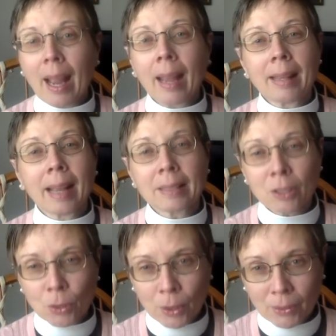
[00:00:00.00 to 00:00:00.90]
And that's
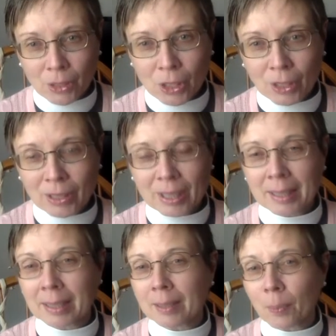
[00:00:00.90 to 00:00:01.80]
true of
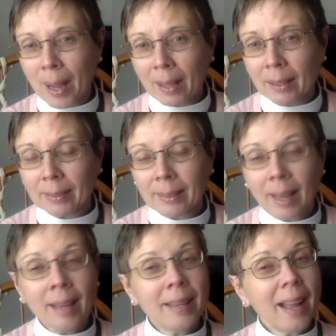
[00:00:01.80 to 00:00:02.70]
churches as well.
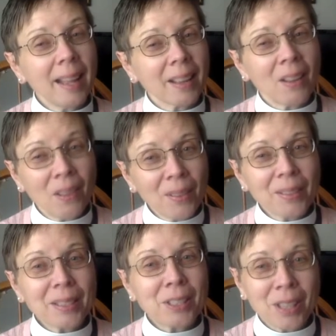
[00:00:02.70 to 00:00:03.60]
And not all
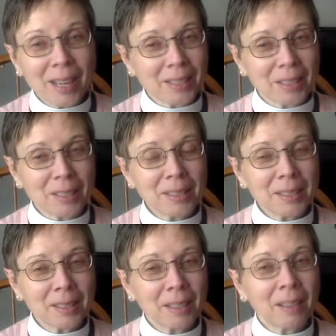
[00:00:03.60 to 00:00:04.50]
the
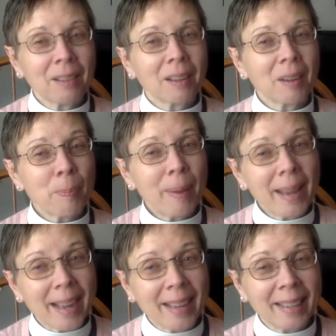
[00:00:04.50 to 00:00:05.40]
changes are
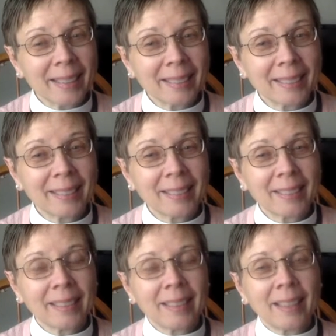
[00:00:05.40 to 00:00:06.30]
bad.
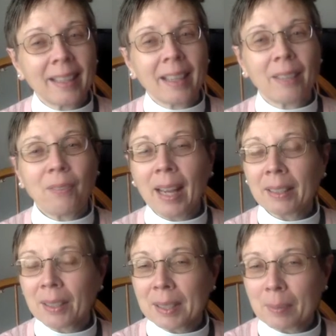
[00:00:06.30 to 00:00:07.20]
In fact,
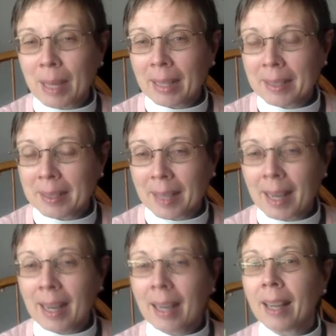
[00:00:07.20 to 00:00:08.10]
there are some
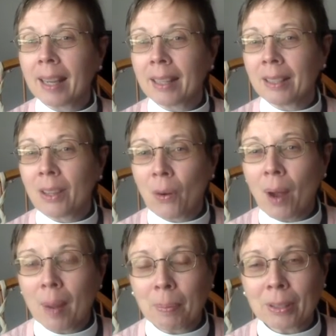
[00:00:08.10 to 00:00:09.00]
exciting new
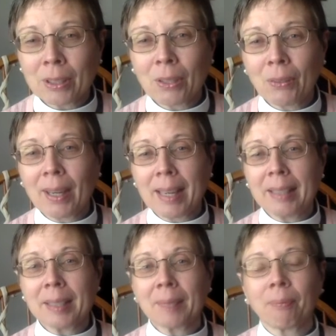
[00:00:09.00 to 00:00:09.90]

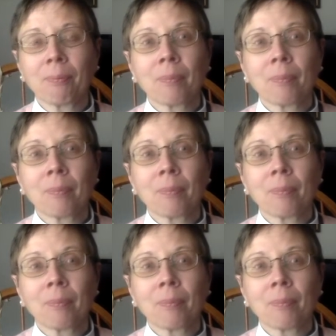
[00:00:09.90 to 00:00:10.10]
opportunities.